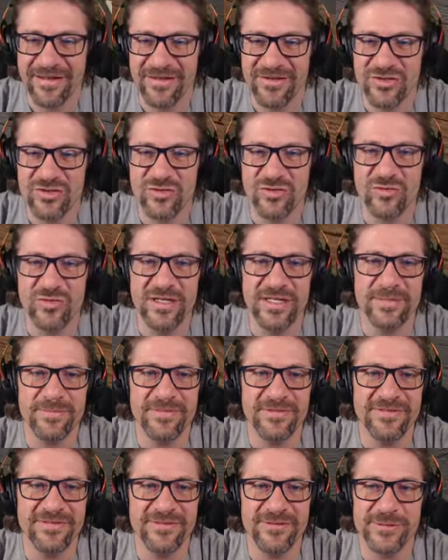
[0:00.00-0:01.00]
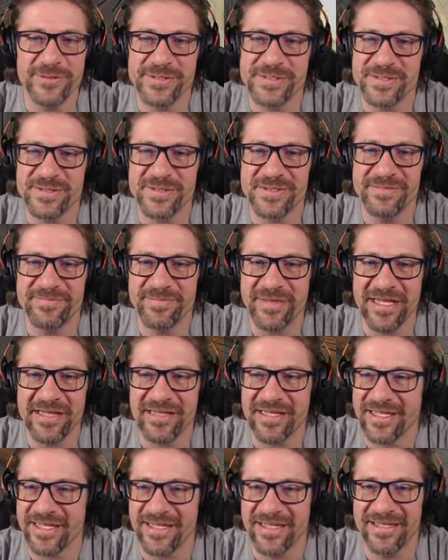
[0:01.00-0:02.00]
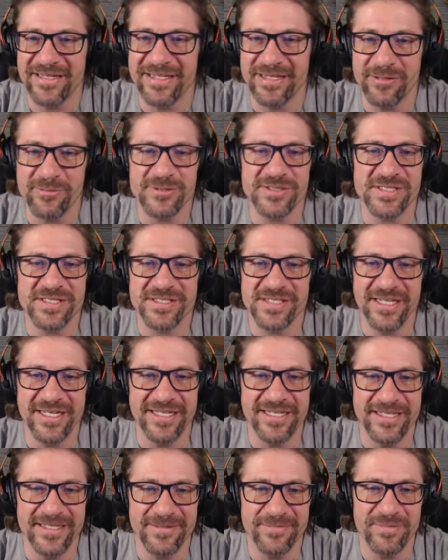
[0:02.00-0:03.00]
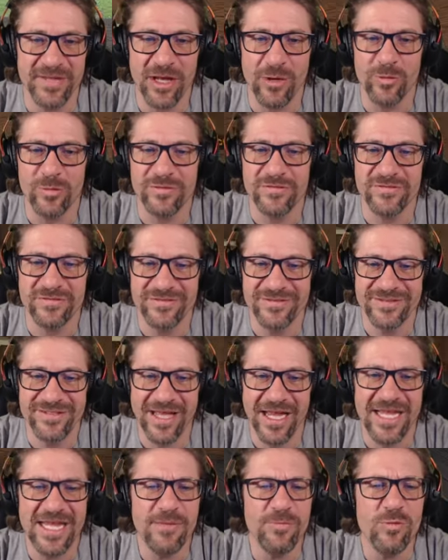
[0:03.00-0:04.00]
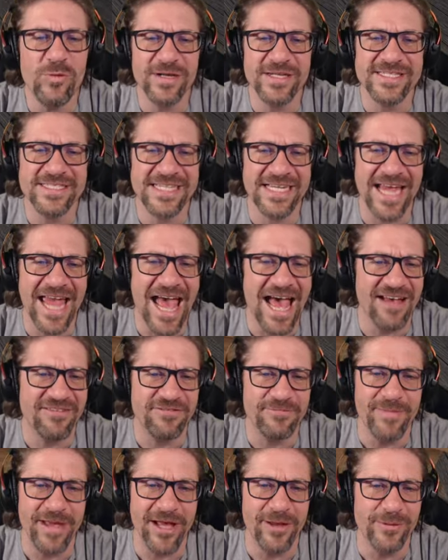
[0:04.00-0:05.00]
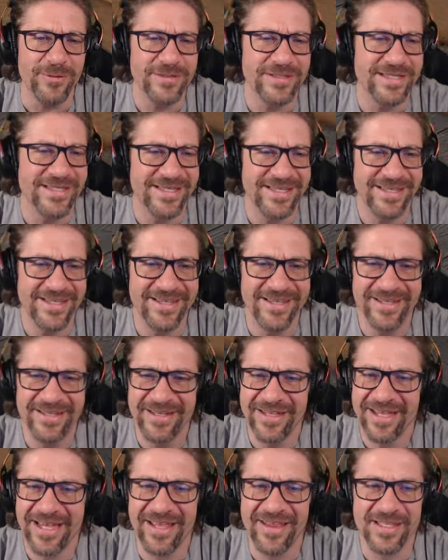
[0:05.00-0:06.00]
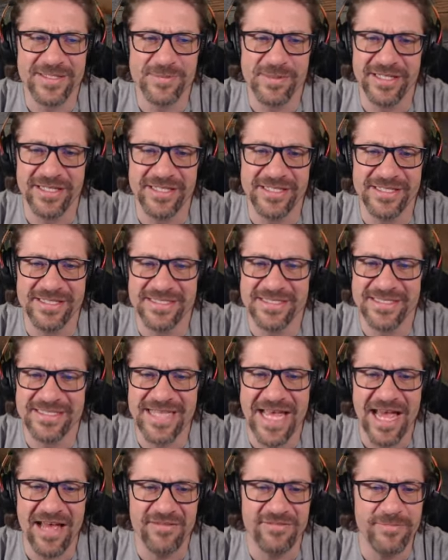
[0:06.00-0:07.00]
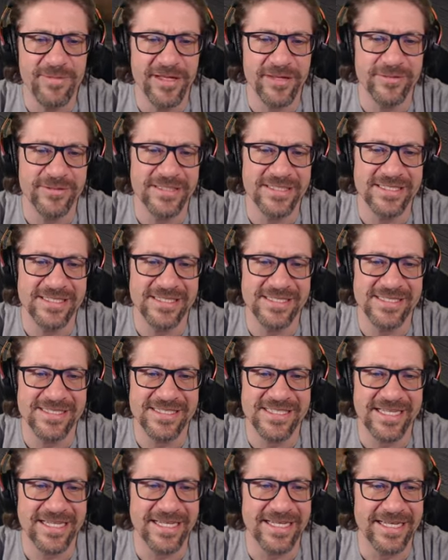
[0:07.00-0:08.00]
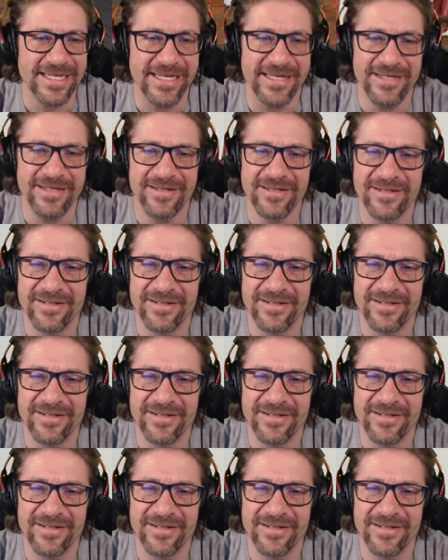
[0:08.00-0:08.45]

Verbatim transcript: trip was mainly it was uh, Meow Wolf. I keep wanting to say Aphmau, and that's because Aphmau is a